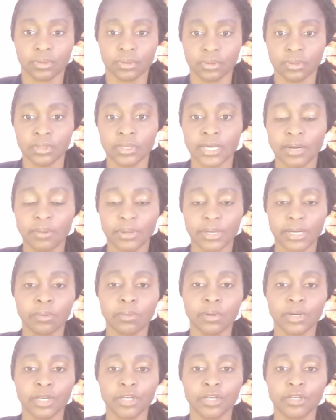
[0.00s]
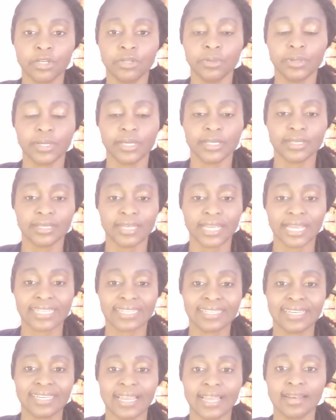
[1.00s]
Now what I want you to do is to
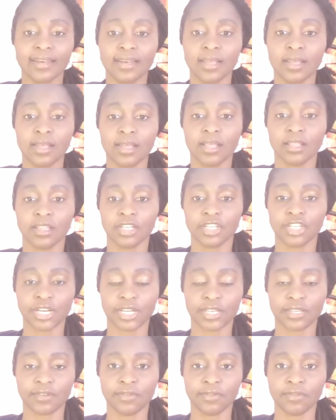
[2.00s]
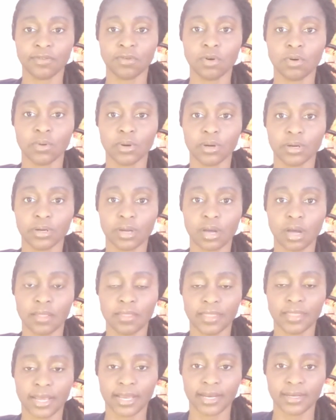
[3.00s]
extend the chest forward
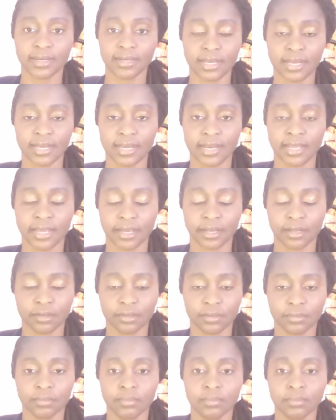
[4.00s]
on that inhale.